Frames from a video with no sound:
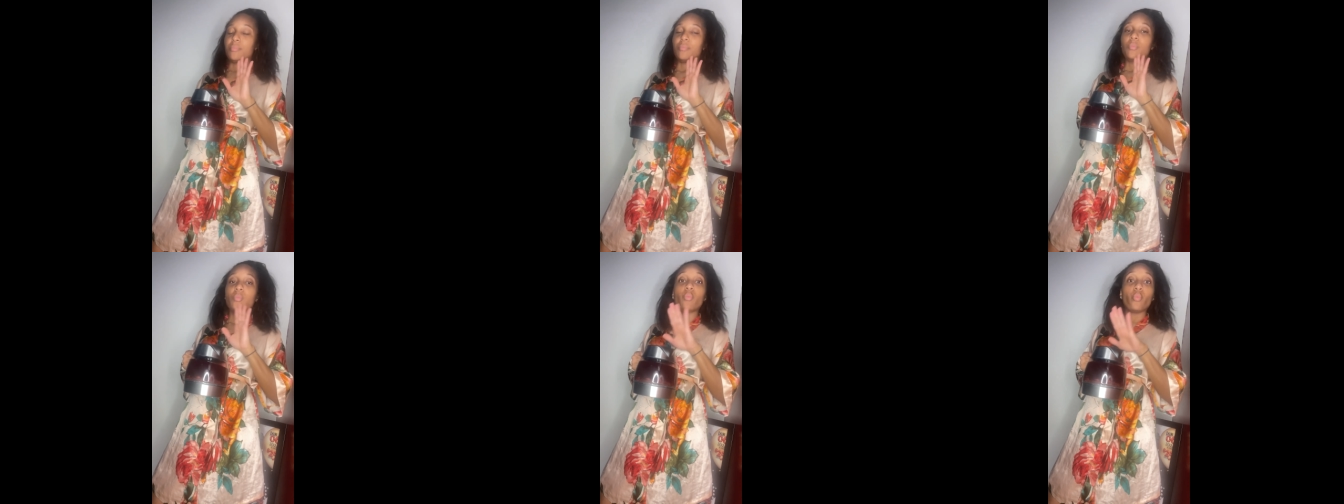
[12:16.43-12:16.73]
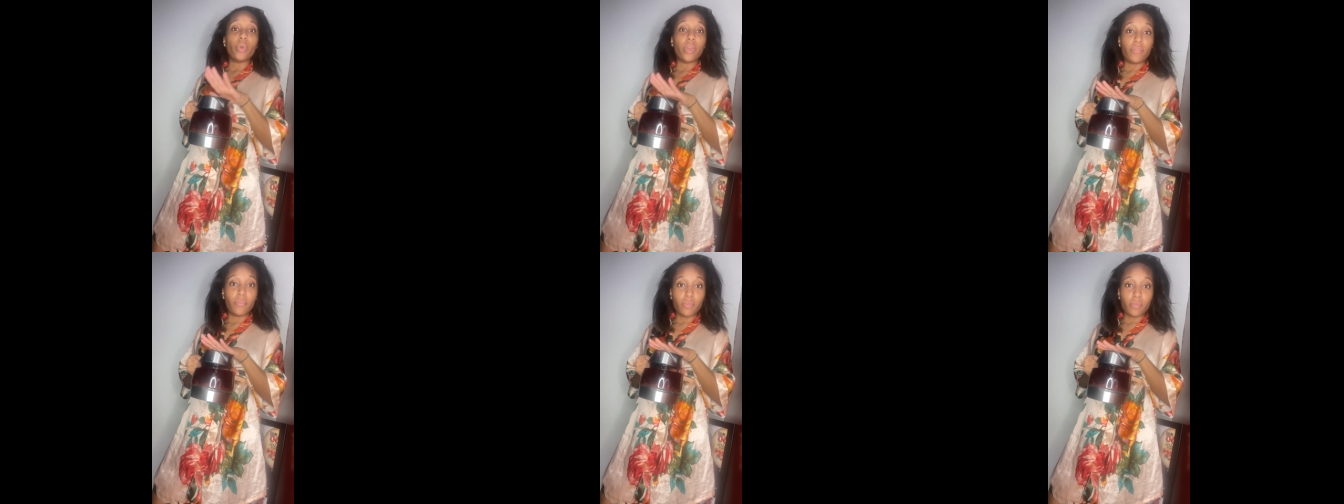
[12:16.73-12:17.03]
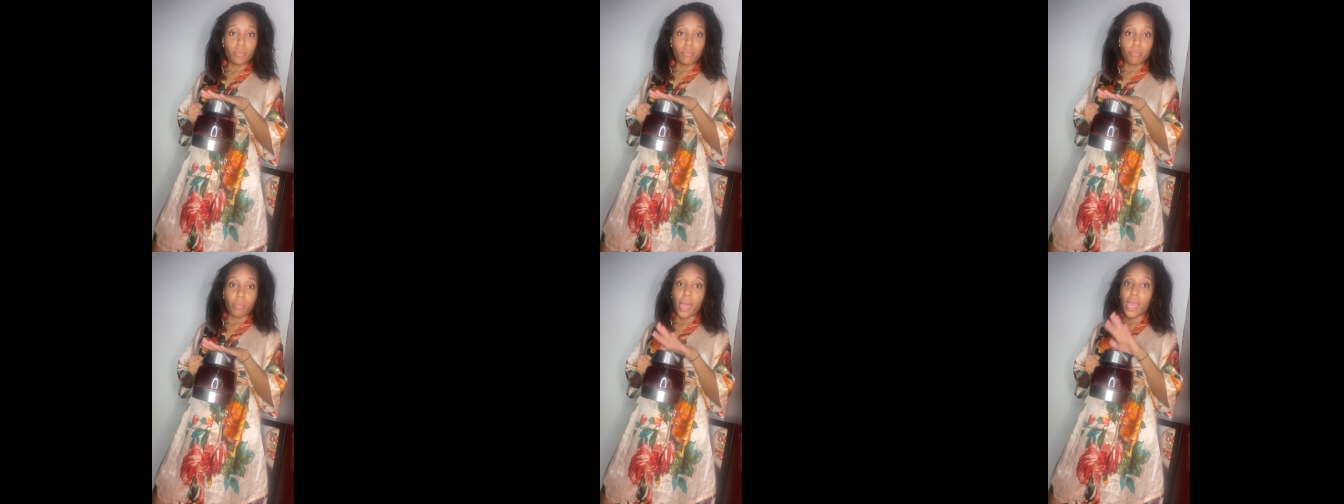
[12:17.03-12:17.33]
with
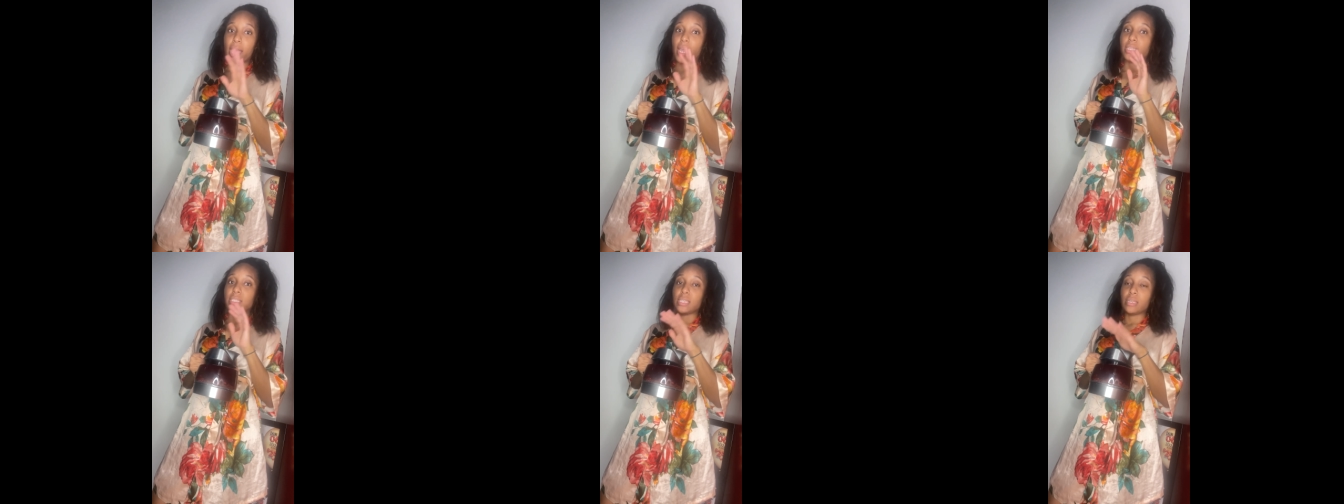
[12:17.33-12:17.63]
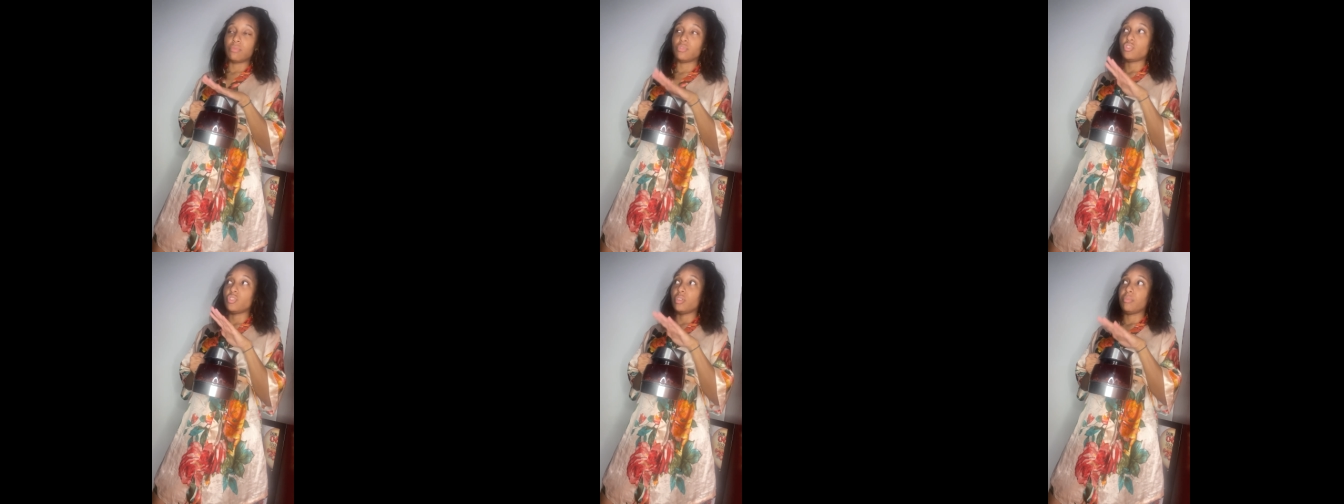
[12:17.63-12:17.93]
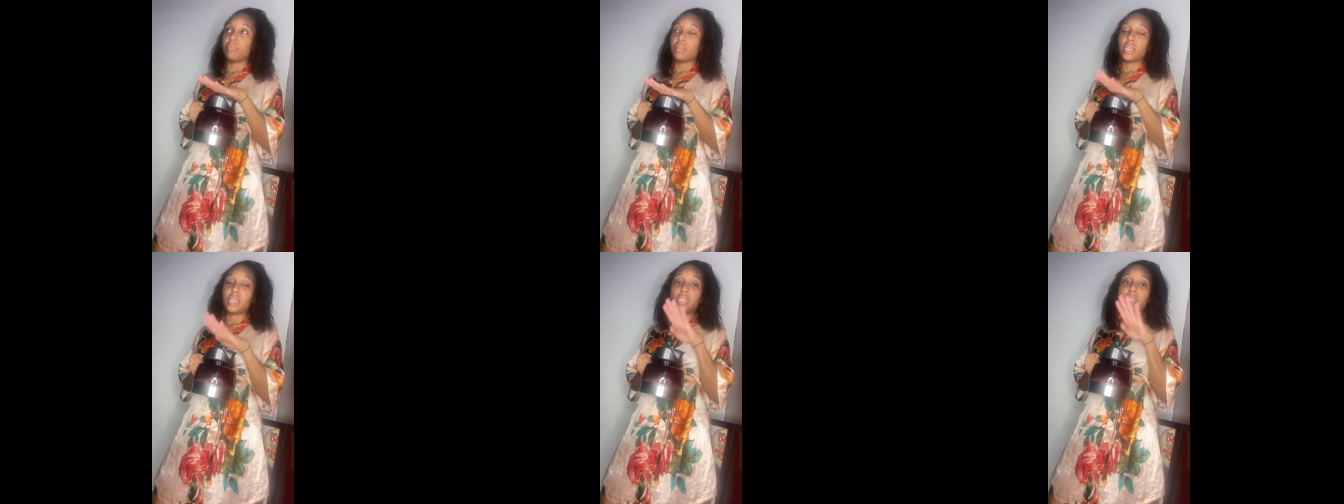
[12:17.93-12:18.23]
my Temptree
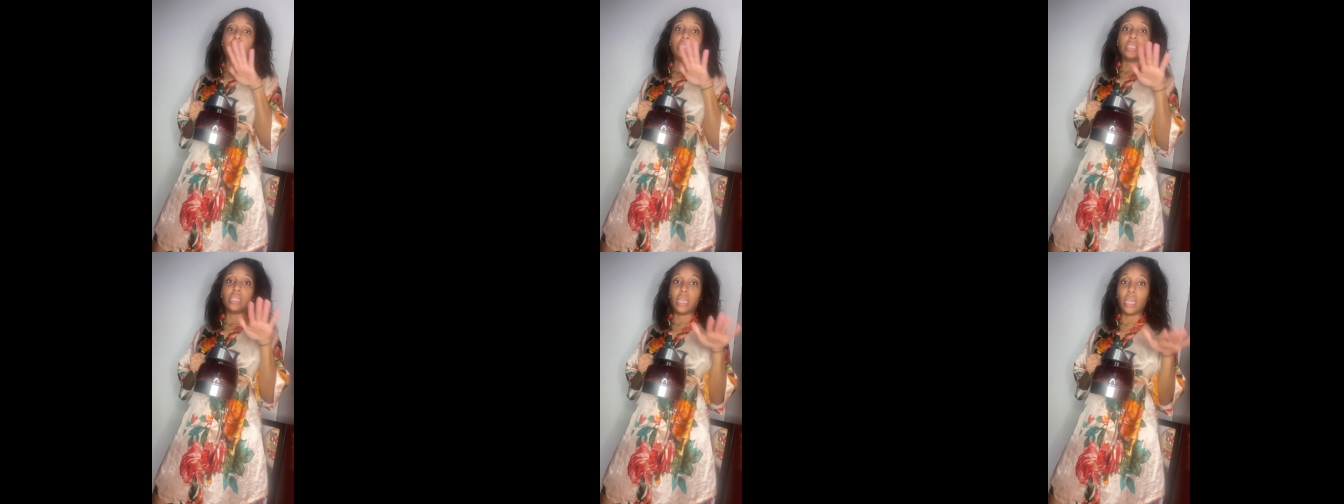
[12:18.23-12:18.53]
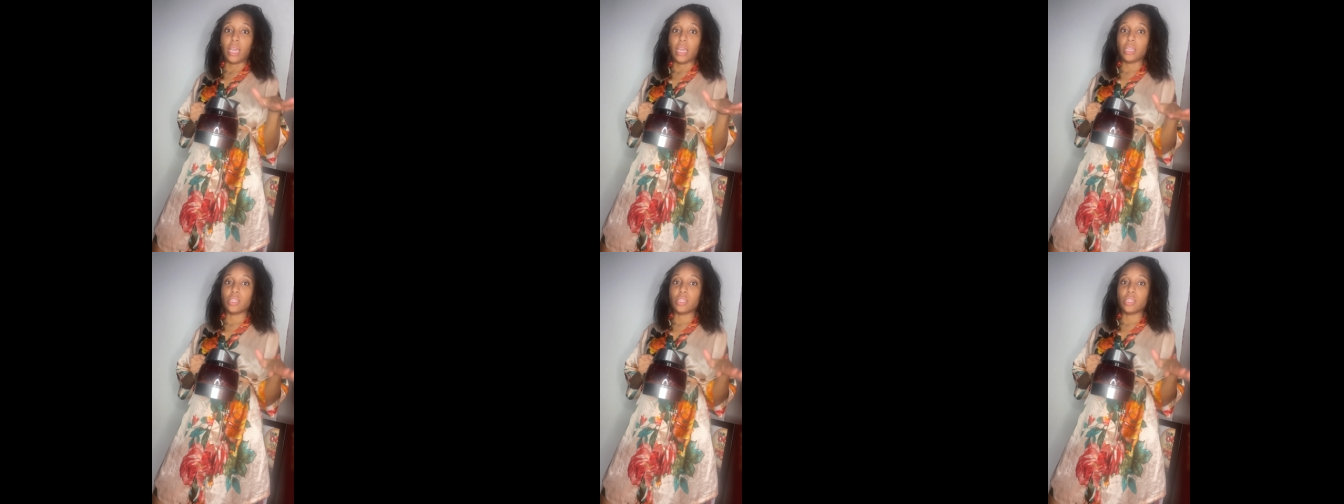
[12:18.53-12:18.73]
blend tea.